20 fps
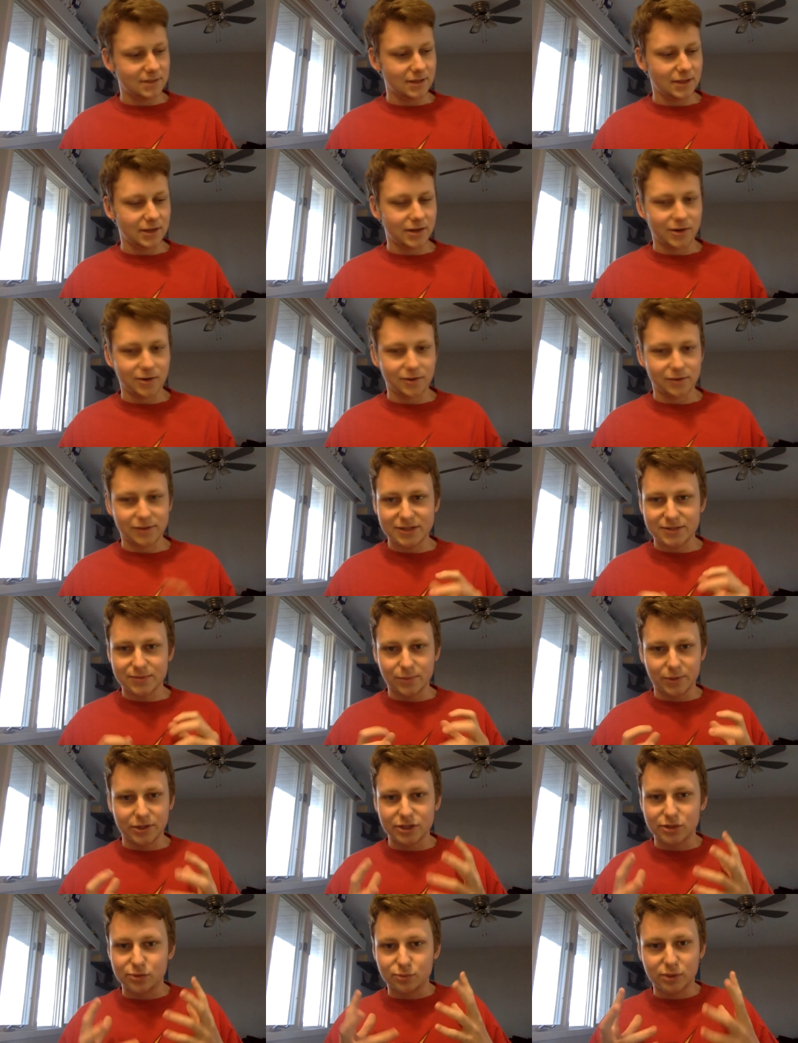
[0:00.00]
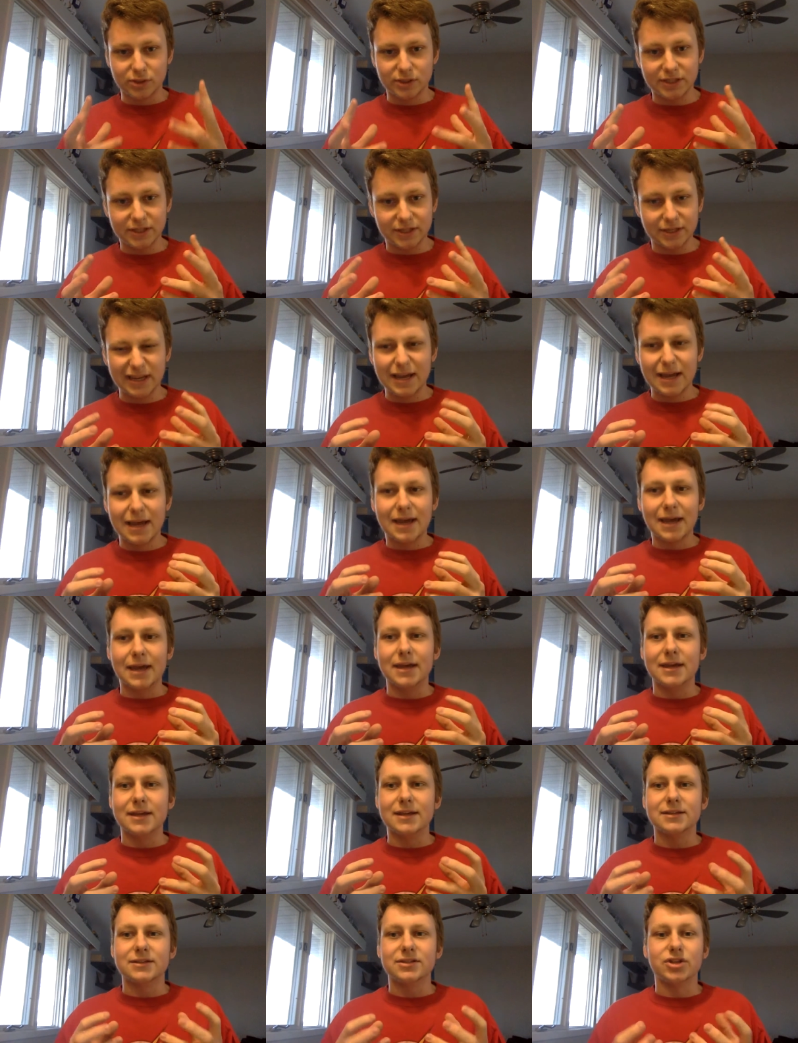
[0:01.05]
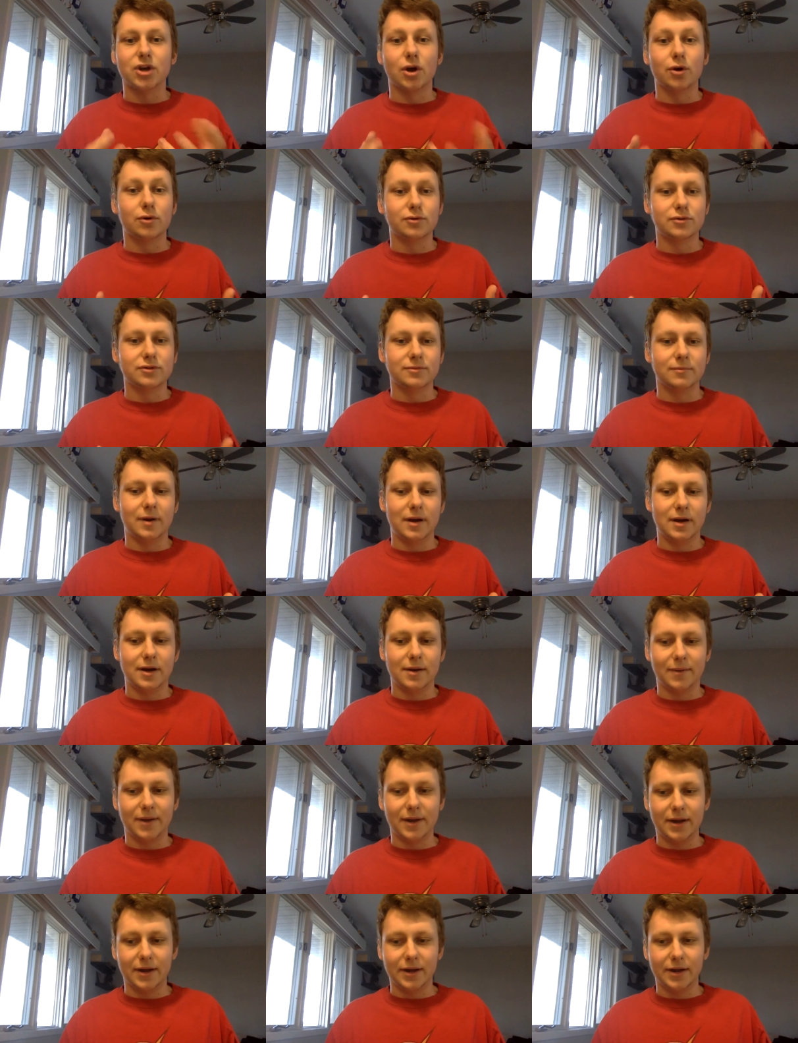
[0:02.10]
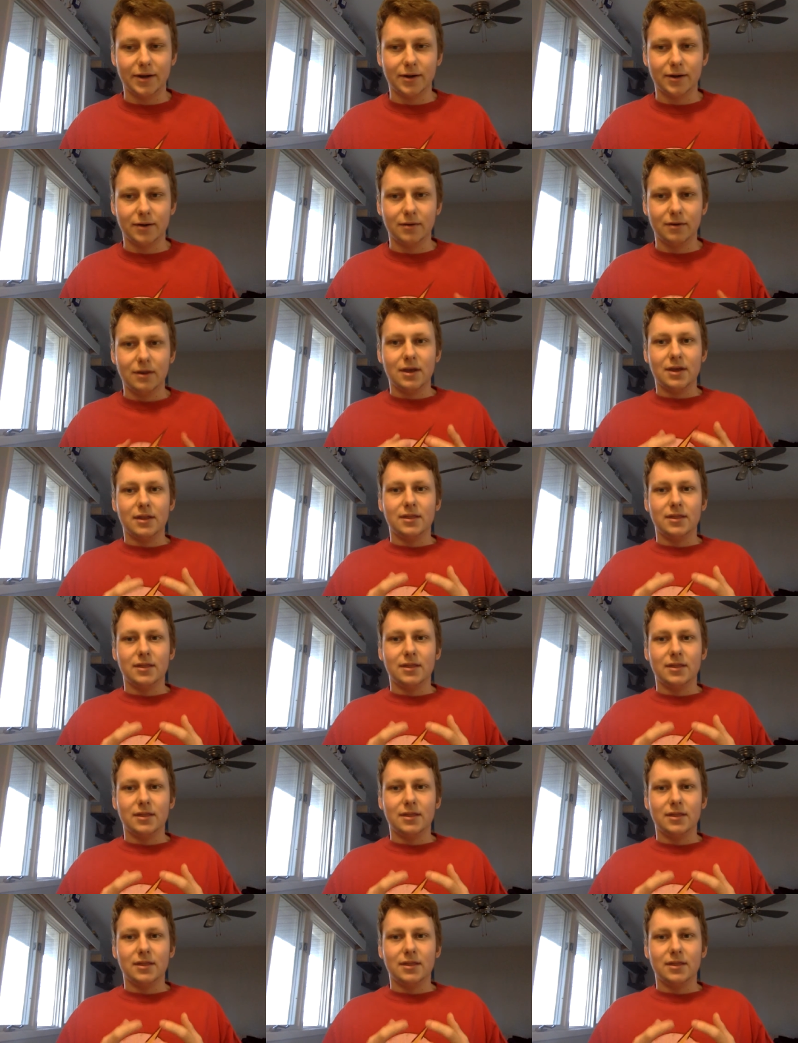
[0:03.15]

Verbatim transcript: you know, this one just really is shows my my you know